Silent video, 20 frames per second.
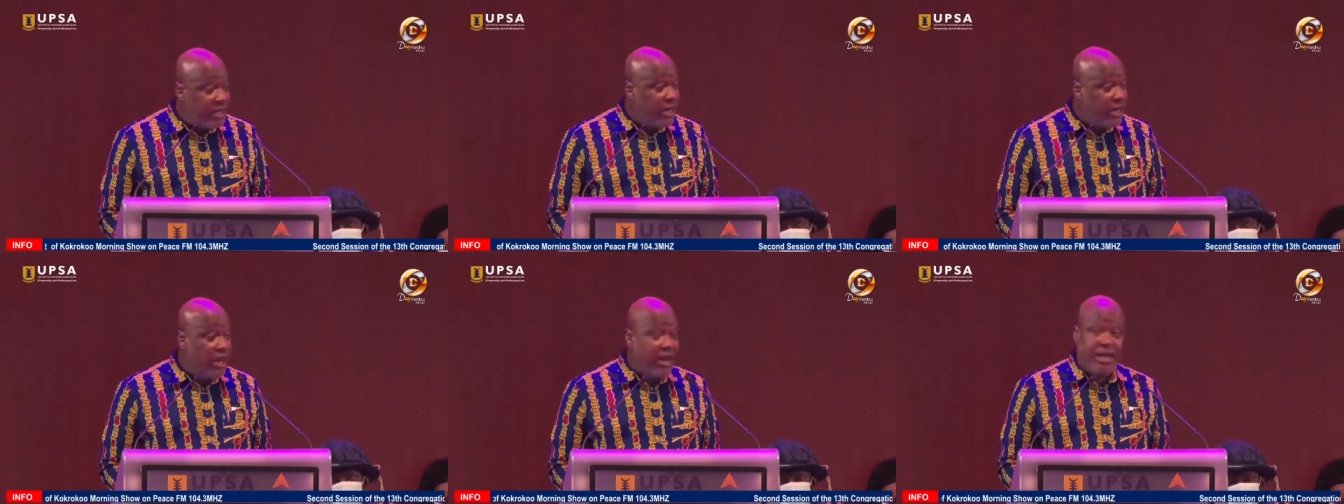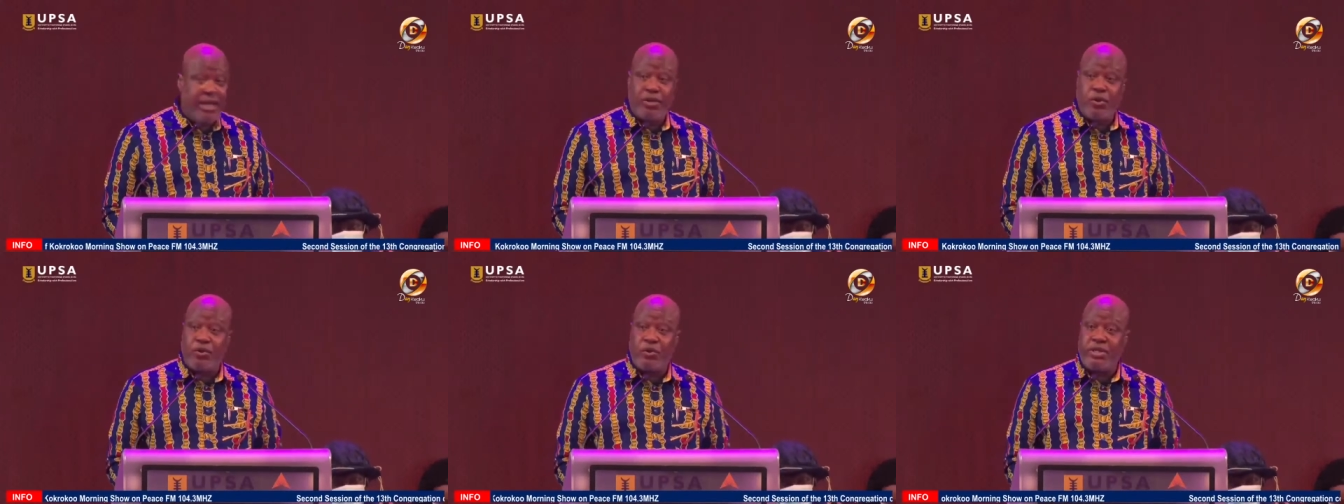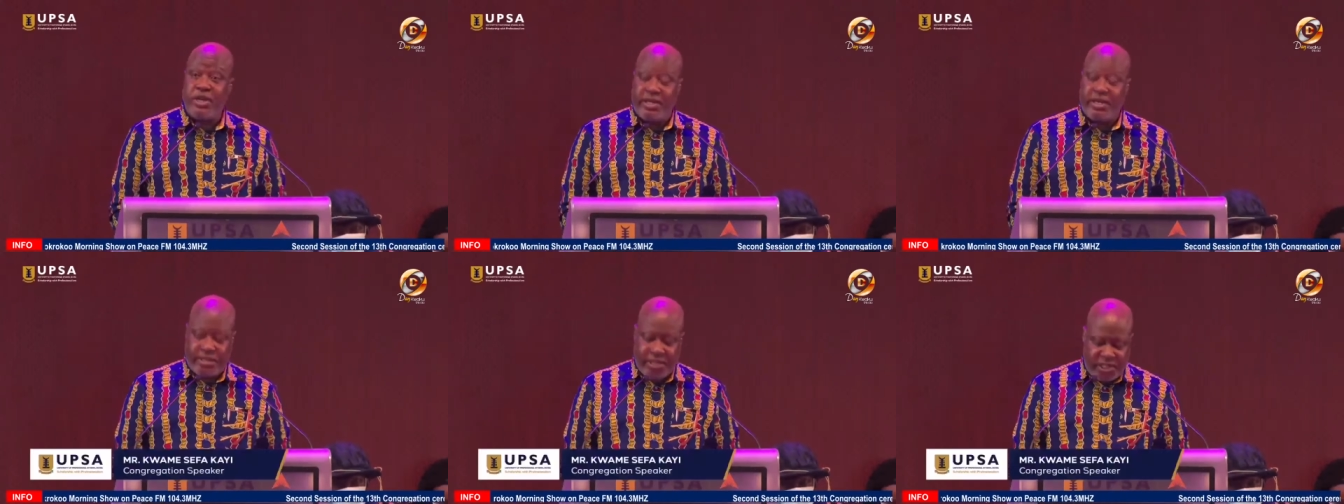Let those
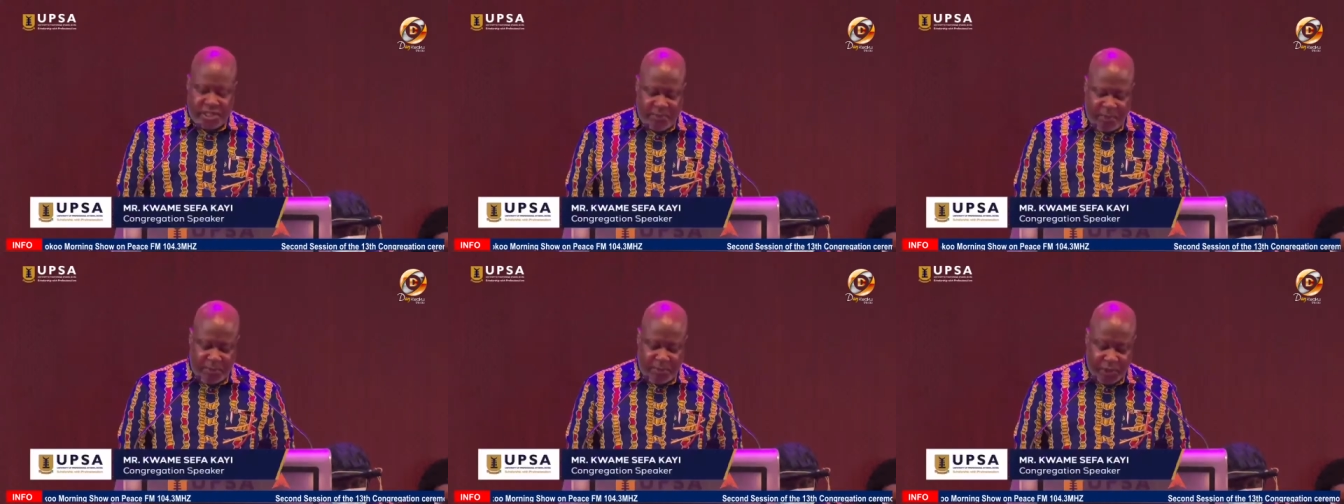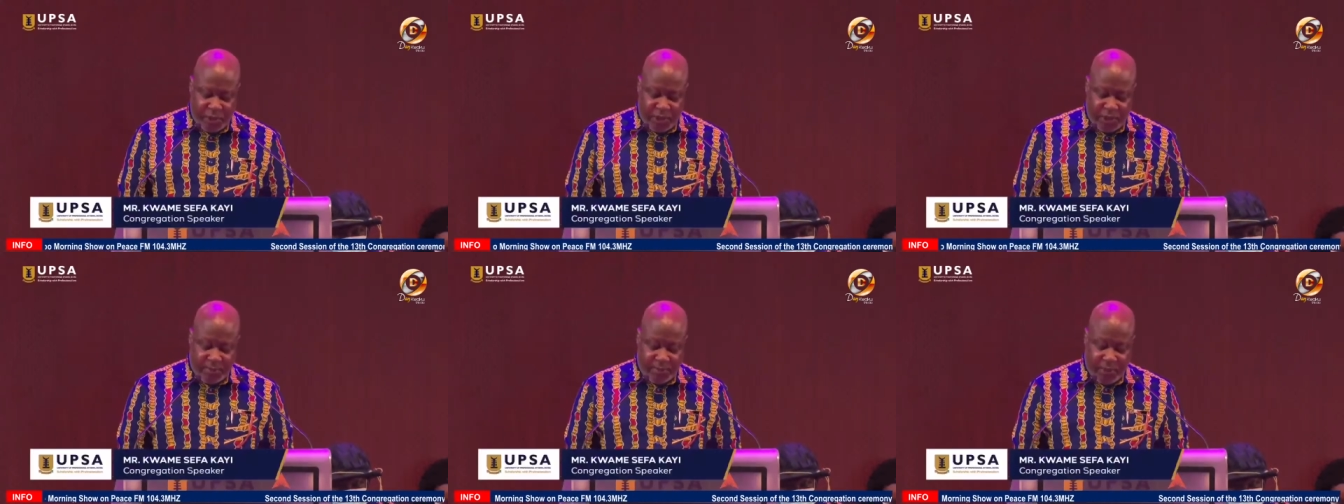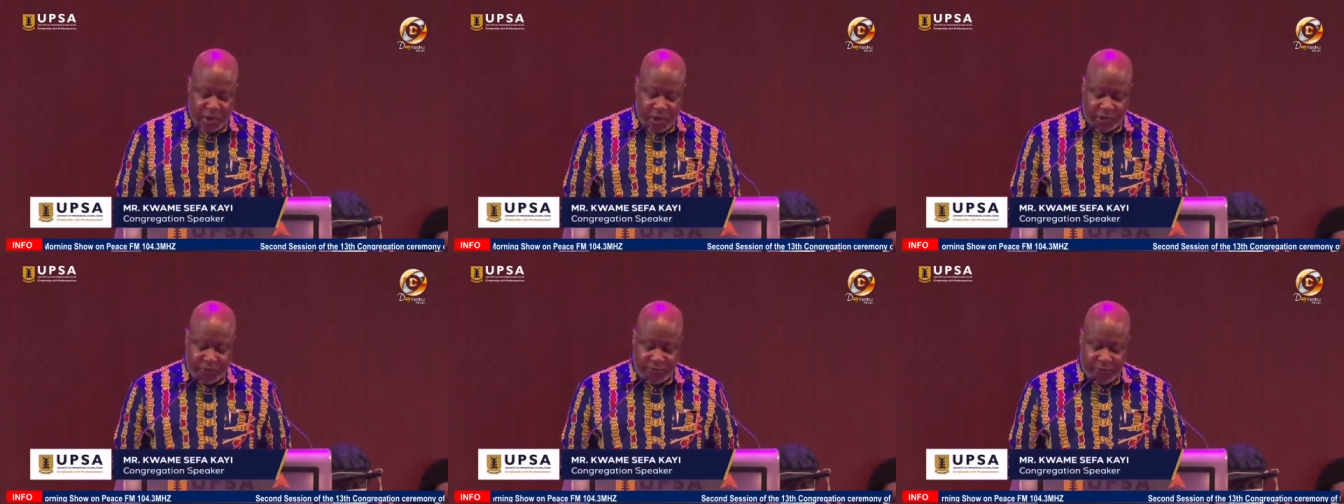lessons be building
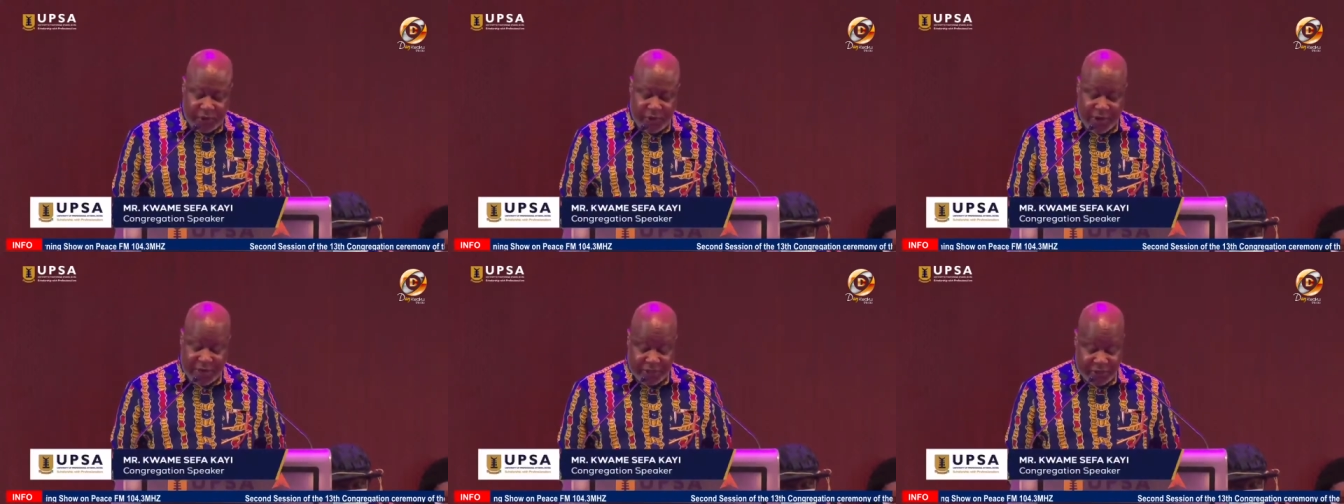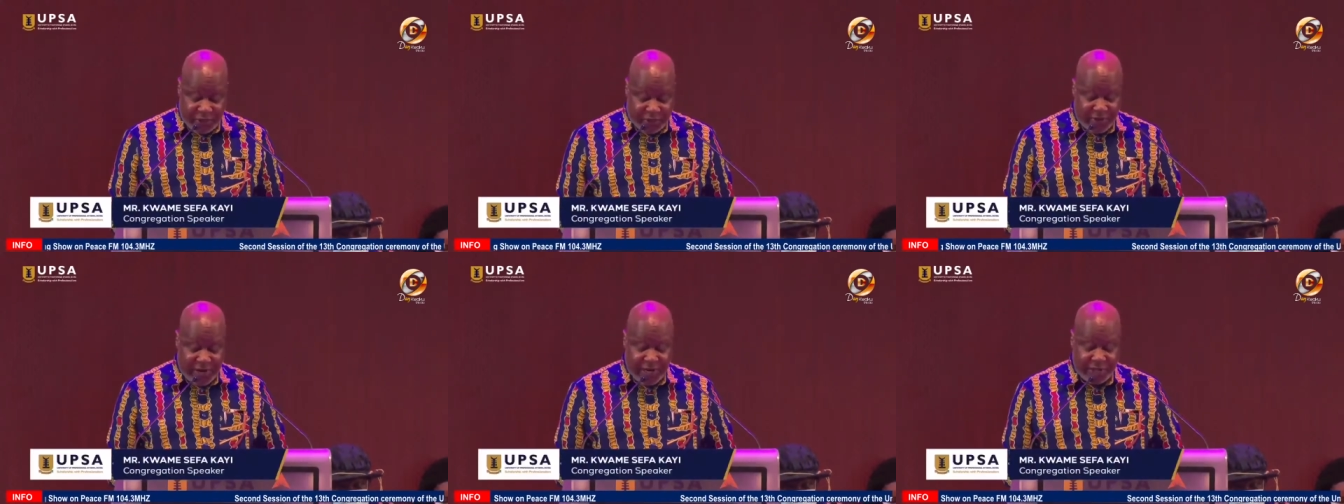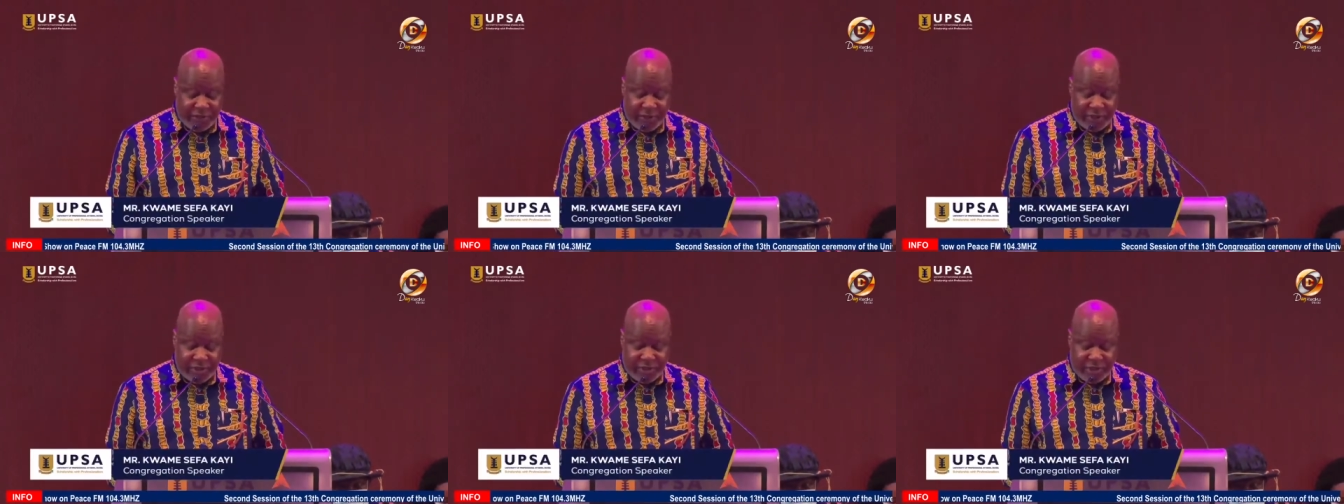blocks for you as you
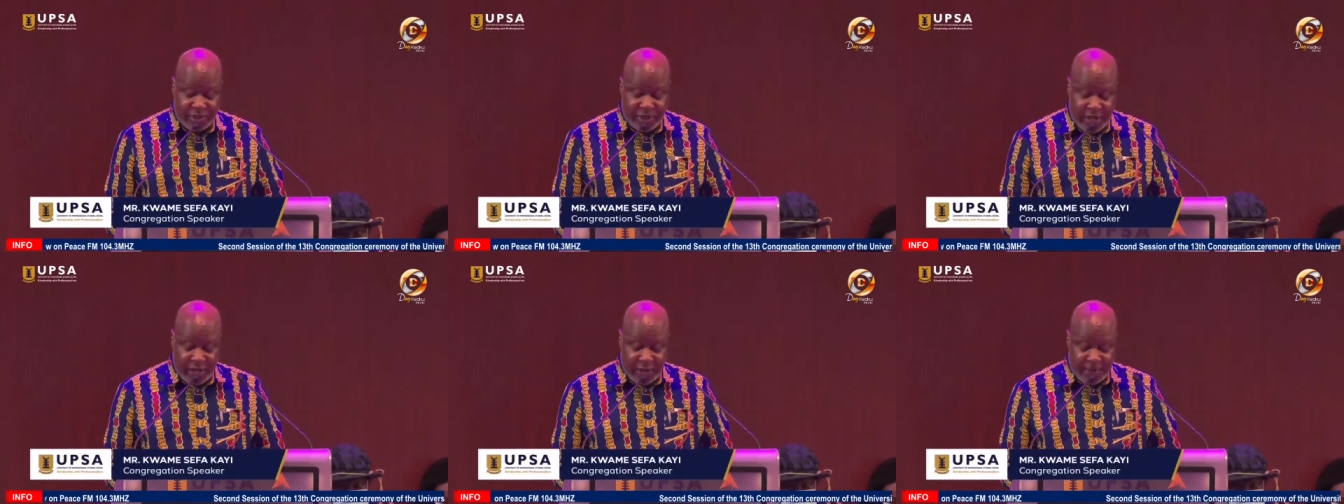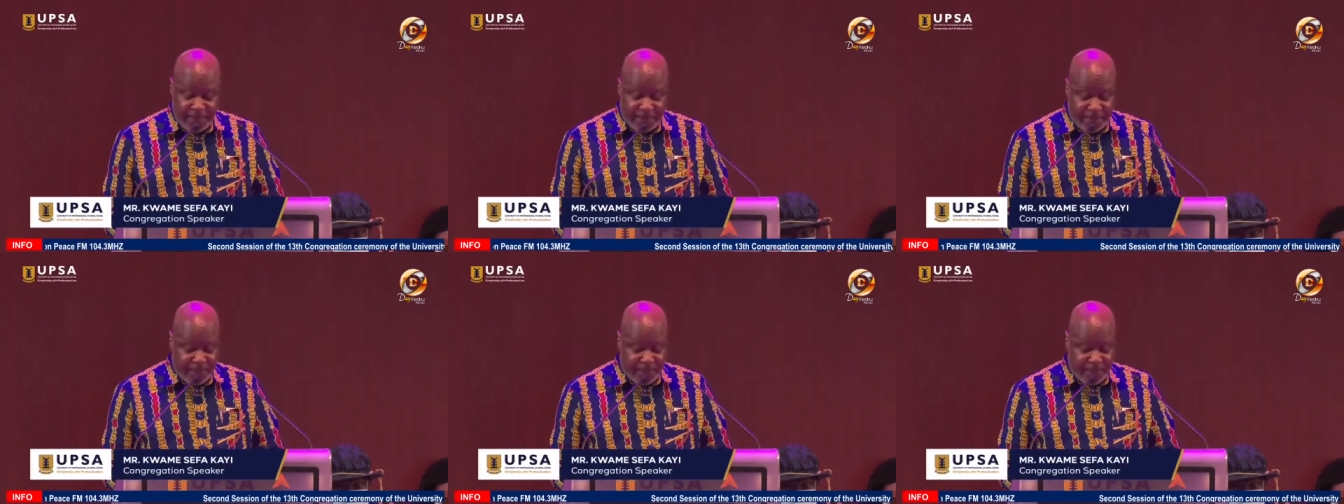graduate today.